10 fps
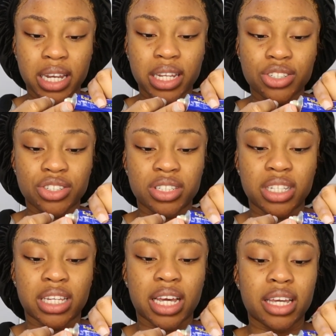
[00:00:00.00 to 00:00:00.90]
I literally just
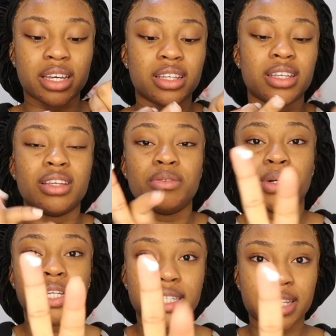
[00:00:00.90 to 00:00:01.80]
need, like,
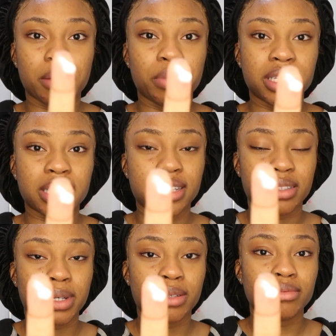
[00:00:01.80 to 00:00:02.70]
when they say a pea size
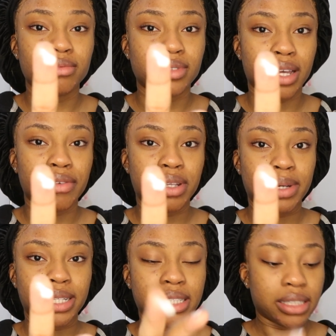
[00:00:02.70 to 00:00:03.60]
amount, they really
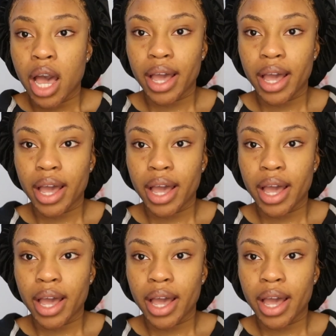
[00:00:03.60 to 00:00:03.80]
meant it.